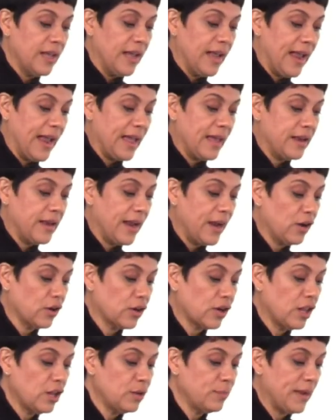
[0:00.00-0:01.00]
And Hair
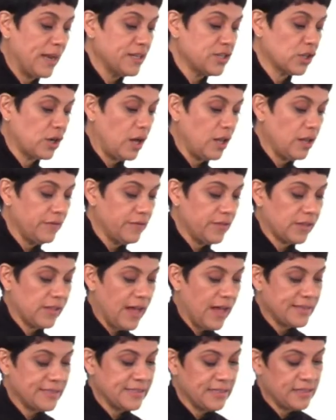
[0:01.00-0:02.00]
Color Magic, all of the
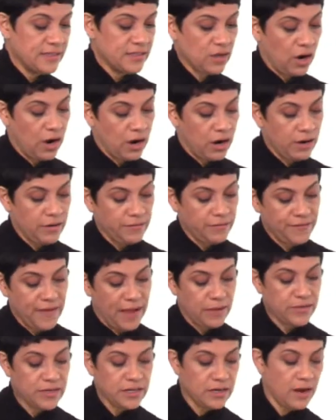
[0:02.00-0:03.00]
classes are
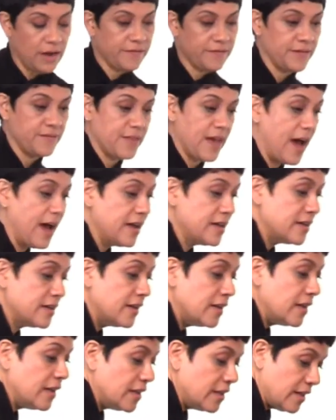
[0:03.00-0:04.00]
founded off of that.
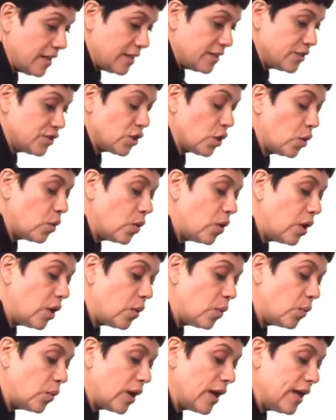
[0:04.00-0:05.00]
So
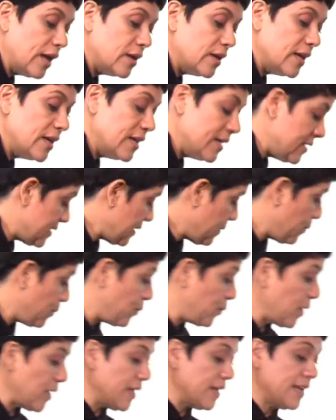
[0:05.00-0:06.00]
it is
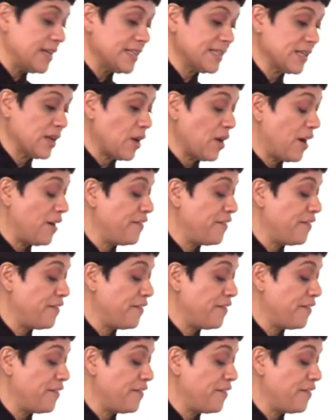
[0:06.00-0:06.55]
a